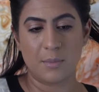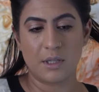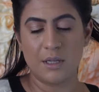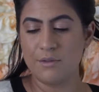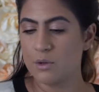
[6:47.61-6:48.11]
I
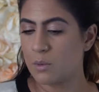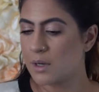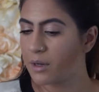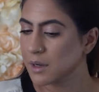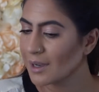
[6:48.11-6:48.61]
believe you
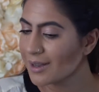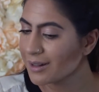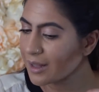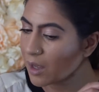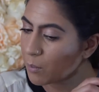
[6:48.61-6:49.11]
want to
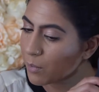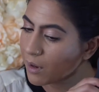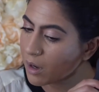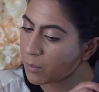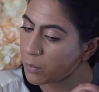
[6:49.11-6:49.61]
clamp
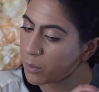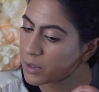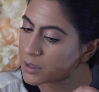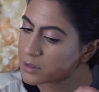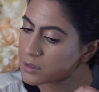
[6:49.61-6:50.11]

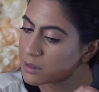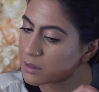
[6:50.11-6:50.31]
upwards.